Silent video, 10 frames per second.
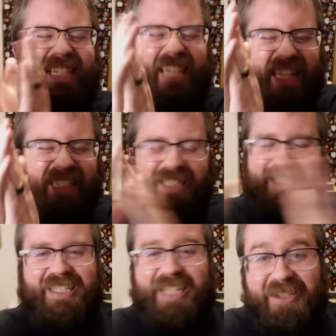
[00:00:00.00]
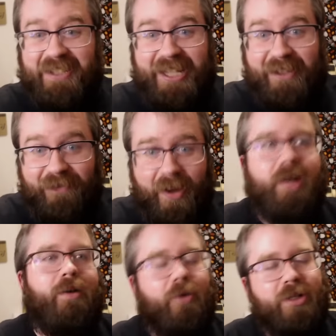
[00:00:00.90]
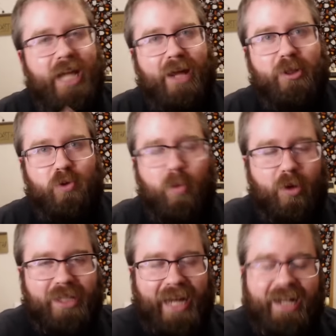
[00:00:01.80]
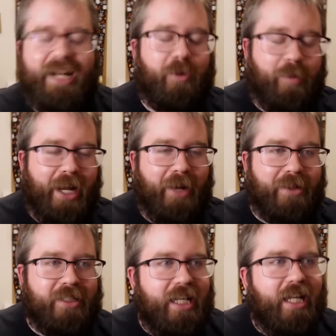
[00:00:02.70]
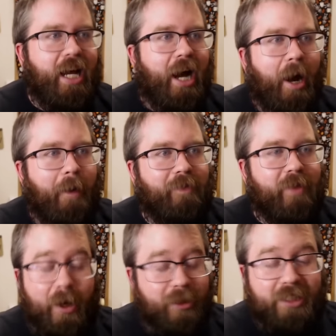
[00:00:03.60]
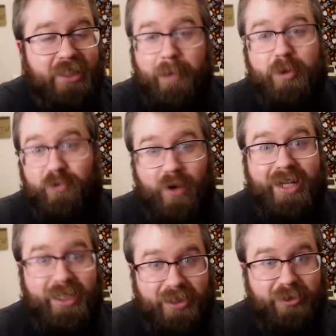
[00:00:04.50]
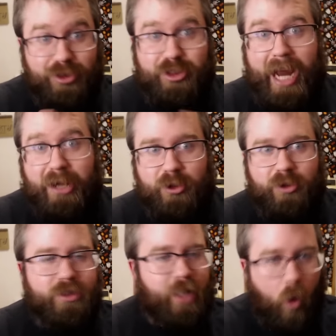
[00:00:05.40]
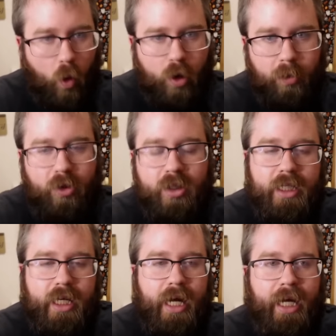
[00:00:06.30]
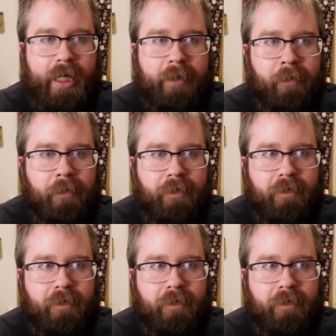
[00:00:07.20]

Yes, because it's it's a. I wish Alien Swarm wasn't canon either, but anyways, um, Race Against Time was a fucking disaster. It's horrible. Um,